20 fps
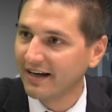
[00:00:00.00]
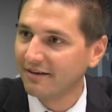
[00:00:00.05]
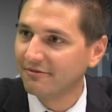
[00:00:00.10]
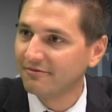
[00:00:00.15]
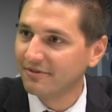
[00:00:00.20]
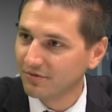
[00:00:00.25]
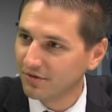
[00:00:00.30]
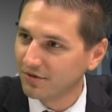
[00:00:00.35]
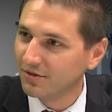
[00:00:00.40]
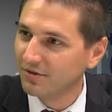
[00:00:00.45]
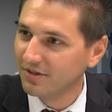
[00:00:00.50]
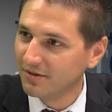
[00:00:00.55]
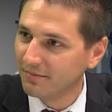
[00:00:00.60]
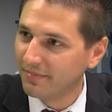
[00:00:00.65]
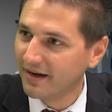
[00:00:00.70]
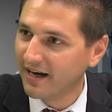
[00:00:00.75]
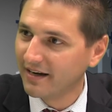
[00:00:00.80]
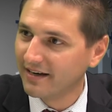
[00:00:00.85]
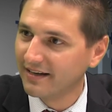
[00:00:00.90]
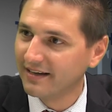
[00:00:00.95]
I feel good
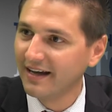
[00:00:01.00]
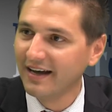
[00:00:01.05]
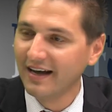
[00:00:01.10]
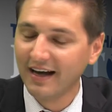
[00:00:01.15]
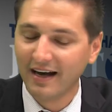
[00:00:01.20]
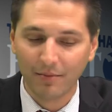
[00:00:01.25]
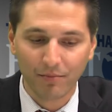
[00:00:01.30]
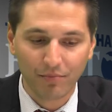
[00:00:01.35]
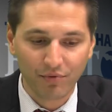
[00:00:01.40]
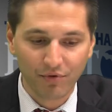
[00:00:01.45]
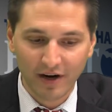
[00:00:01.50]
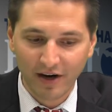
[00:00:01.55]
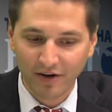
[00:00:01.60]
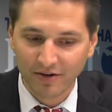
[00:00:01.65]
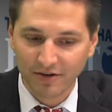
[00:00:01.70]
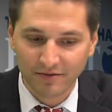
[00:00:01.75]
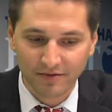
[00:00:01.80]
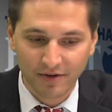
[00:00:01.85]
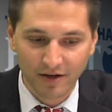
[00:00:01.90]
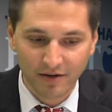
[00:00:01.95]
about it. I'm
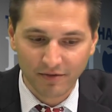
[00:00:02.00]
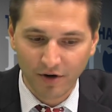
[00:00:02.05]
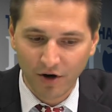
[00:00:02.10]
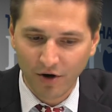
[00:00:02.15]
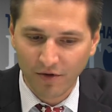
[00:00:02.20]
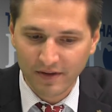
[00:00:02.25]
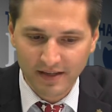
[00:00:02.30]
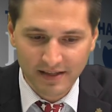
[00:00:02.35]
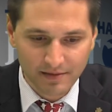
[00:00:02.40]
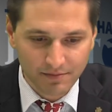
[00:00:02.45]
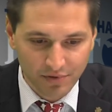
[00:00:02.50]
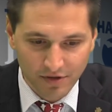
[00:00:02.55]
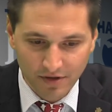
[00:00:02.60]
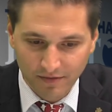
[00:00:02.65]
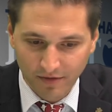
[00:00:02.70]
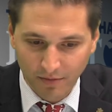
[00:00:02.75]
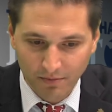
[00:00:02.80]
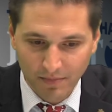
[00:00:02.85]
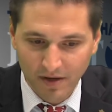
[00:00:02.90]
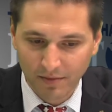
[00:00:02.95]
proud of all the input
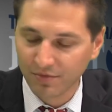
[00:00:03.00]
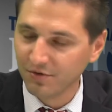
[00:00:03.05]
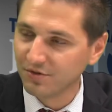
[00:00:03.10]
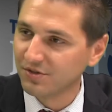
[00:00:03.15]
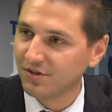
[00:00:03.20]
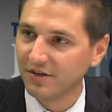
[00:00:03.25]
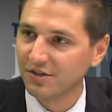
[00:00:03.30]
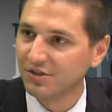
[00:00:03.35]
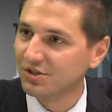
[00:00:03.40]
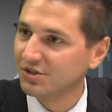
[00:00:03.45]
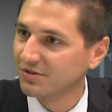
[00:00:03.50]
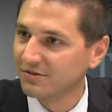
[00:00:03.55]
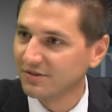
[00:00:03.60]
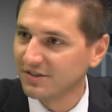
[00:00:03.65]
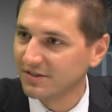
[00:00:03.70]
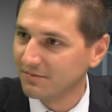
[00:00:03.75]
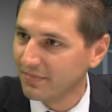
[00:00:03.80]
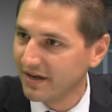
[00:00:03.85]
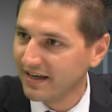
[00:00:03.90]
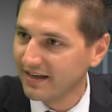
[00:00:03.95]
of our members on
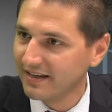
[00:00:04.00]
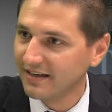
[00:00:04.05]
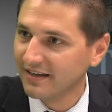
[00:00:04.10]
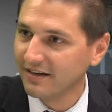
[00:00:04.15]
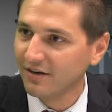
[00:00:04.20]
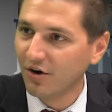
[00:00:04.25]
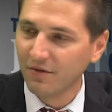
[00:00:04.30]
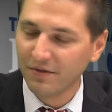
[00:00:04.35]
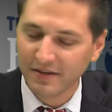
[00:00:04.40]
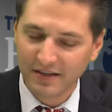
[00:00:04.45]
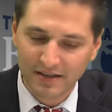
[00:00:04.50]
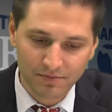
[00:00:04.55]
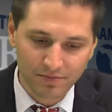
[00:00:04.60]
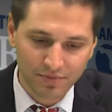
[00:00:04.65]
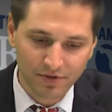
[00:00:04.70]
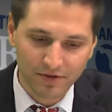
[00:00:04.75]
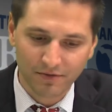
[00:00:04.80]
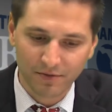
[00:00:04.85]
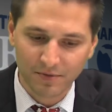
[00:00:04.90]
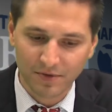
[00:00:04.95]
insurance and banking, all the
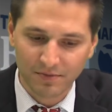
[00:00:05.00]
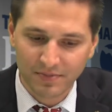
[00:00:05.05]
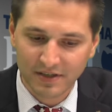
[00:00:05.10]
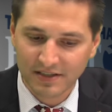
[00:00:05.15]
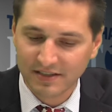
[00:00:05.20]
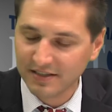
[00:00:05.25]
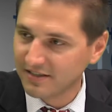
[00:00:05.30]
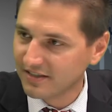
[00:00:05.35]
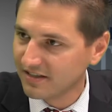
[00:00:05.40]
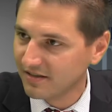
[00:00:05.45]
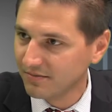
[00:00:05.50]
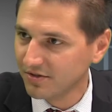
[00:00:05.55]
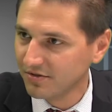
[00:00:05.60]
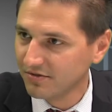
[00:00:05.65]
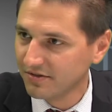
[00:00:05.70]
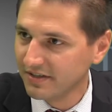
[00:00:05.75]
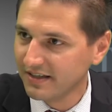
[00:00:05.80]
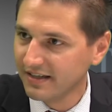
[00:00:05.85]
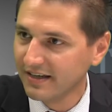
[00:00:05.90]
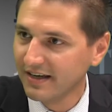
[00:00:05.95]
input from the business
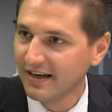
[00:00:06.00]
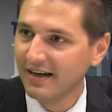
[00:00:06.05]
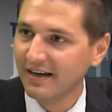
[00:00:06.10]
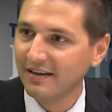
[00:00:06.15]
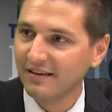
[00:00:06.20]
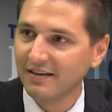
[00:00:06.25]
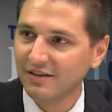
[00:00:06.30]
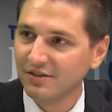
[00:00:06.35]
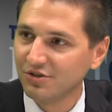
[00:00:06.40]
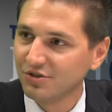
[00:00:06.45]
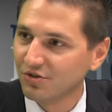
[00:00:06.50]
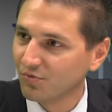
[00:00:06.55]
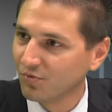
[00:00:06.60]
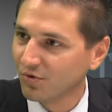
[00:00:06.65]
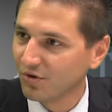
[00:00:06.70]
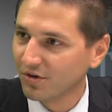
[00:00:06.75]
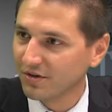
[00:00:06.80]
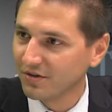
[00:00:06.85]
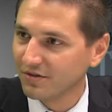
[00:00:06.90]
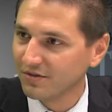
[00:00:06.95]
community, the injured
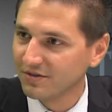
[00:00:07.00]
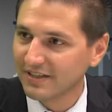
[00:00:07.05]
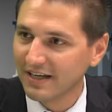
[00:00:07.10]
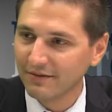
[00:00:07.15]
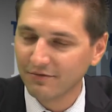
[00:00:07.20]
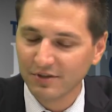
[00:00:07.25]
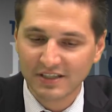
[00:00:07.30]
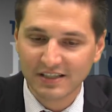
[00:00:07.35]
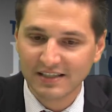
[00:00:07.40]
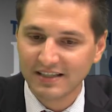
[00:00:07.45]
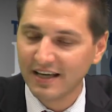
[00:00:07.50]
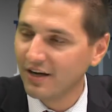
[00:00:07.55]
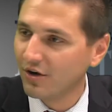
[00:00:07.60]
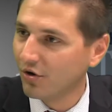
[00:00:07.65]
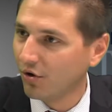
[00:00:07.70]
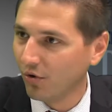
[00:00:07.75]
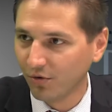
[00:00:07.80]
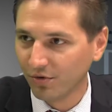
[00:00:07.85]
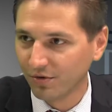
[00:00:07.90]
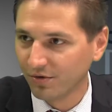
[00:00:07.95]
workers, every
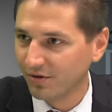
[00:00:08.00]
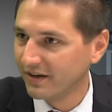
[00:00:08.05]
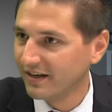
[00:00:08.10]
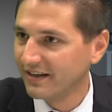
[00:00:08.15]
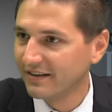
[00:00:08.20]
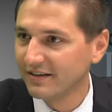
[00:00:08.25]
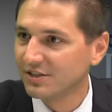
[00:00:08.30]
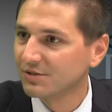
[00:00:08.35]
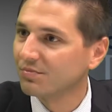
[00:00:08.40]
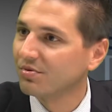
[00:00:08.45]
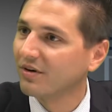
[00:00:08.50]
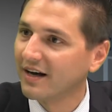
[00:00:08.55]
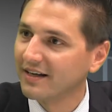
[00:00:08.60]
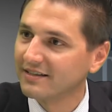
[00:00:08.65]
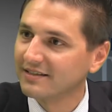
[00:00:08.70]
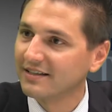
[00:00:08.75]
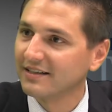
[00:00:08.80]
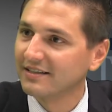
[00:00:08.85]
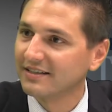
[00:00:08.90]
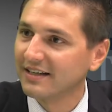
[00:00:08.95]
stakeholder in this
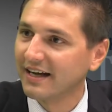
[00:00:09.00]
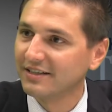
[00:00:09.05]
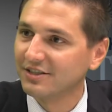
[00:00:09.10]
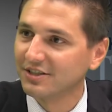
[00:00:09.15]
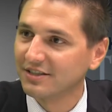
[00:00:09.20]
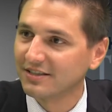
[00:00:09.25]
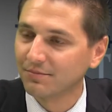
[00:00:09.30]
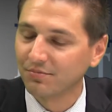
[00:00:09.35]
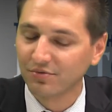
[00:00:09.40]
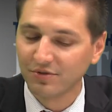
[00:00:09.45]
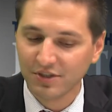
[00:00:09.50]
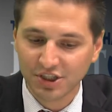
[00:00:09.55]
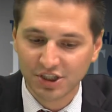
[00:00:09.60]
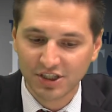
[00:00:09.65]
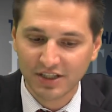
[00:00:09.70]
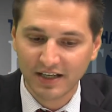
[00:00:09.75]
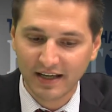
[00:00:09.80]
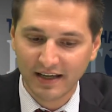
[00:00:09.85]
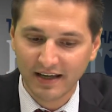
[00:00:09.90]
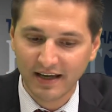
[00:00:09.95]
process. I just
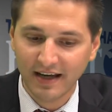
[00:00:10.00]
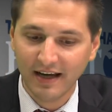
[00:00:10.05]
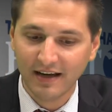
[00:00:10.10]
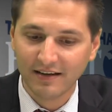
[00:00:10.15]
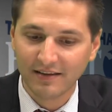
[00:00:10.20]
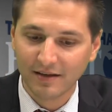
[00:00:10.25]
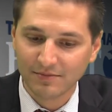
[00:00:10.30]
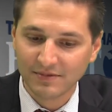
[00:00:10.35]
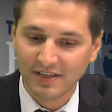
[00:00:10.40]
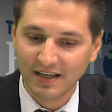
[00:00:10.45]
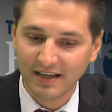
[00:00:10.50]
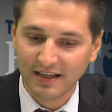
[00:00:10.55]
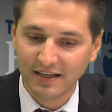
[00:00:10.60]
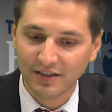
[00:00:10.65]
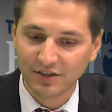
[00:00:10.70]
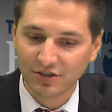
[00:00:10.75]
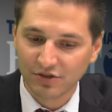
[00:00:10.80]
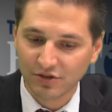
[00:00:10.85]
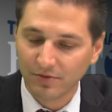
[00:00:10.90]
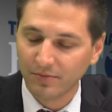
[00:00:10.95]
appreciate them
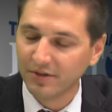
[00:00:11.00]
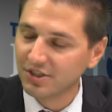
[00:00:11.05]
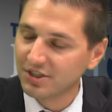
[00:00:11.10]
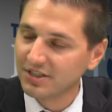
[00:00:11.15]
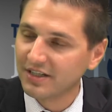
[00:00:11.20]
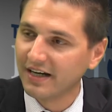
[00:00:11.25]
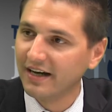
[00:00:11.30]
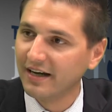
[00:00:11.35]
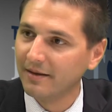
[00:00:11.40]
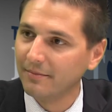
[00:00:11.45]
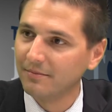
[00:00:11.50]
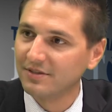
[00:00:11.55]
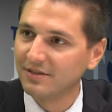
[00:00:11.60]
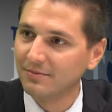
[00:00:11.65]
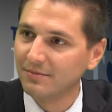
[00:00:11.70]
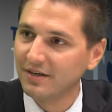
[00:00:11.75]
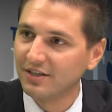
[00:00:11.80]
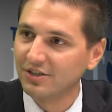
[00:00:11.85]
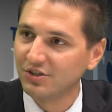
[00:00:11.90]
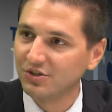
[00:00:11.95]
taking so much time to
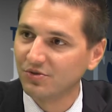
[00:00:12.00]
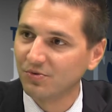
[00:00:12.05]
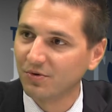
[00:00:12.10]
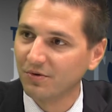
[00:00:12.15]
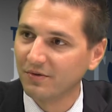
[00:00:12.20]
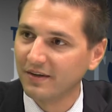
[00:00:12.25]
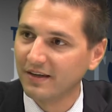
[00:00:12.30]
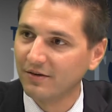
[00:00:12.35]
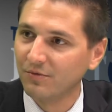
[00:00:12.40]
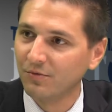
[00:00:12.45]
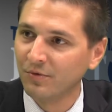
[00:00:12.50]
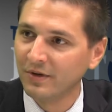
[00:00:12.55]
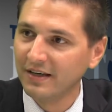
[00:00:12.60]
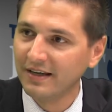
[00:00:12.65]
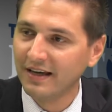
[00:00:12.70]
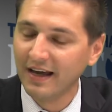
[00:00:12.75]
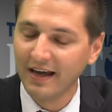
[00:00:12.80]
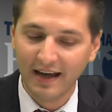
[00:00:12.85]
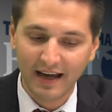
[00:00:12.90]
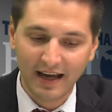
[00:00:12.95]
make sure that
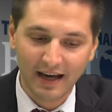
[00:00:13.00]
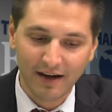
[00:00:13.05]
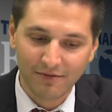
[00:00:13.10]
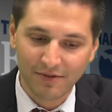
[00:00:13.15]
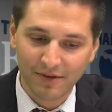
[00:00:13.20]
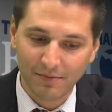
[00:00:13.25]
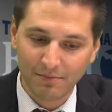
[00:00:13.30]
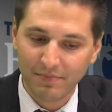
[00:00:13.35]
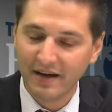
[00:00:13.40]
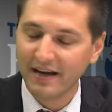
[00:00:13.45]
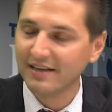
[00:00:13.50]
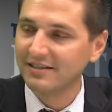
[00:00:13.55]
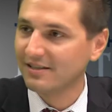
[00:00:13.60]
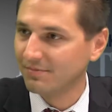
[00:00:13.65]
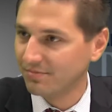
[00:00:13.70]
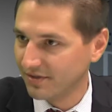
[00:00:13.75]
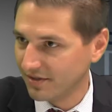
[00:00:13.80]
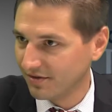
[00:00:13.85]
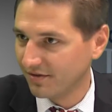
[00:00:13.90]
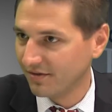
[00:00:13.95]
we have the
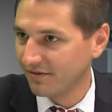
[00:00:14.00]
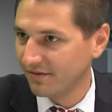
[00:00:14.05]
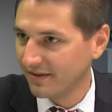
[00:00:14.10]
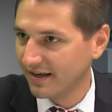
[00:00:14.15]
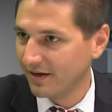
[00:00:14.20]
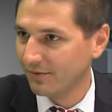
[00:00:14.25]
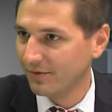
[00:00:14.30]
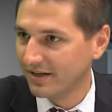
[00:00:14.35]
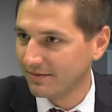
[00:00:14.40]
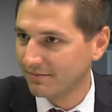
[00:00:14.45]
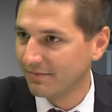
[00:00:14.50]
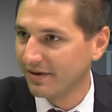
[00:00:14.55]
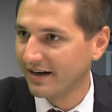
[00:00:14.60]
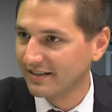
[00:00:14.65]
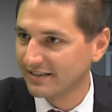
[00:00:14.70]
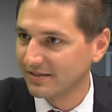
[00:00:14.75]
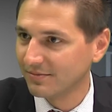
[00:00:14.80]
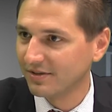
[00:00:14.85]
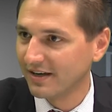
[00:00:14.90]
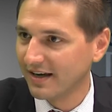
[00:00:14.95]
best bill that we can
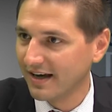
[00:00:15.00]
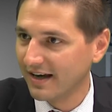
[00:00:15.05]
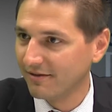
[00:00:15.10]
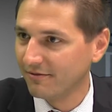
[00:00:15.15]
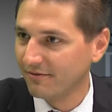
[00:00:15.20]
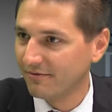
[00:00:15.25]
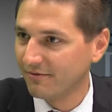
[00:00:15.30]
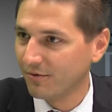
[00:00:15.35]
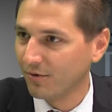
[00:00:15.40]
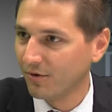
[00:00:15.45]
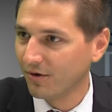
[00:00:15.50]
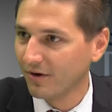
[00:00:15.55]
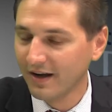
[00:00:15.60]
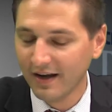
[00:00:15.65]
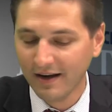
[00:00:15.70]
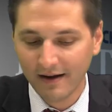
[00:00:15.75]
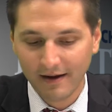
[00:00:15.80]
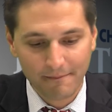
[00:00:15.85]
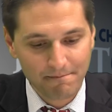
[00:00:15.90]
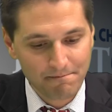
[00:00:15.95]
possibly have for
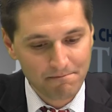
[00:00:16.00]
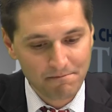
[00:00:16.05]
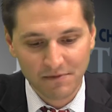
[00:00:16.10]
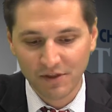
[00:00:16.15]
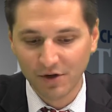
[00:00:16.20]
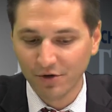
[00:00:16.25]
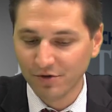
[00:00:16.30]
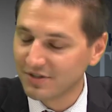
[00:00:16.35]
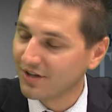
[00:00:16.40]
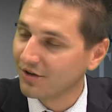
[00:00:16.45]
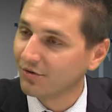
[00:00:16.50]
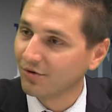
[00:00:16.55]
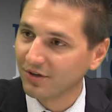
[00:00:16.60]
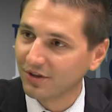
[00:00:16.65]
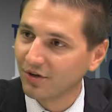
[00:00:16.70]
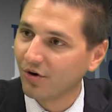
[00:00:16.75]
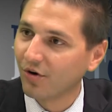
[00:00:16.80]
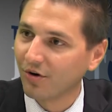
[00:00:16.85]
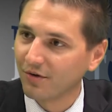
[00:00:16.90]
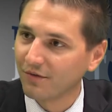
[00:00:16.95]
those that are
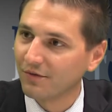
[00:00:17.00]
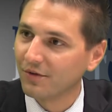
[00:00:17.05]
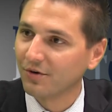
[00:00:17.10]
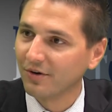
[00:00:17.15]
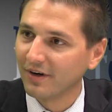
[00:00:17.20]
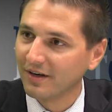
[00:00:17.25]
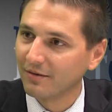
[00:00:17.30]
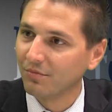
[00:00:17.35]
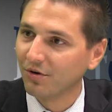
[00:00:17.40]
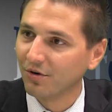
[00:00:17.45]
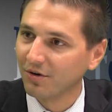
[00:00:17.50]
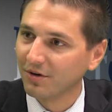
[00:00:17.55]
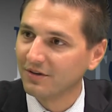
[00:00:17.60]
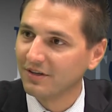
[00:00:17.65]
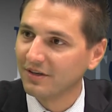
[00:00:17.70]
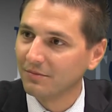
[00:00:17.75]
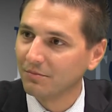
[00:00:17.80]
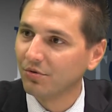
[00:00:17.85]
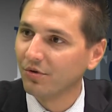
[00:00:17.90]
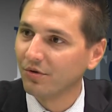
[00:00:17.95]
at the heart of the grand bargain,
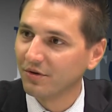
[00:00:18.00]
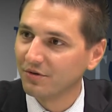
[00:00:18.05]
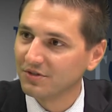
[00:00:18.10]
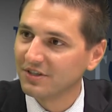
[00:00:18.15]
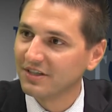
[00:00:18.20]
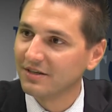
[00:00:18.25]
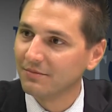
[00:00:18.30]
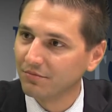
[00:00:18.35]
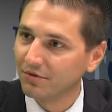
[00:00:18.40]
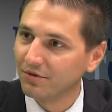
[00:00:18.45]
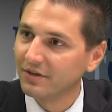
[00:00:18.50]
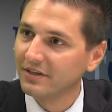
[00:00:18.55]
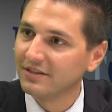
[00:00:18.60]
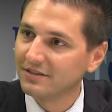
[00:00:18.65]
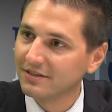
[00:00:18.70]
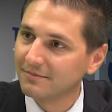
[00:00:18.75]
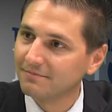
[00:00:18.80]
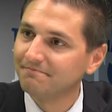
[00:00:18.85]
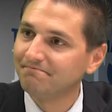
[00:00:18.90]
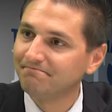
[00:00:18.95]
the employers and the
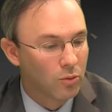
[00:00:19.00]
employees.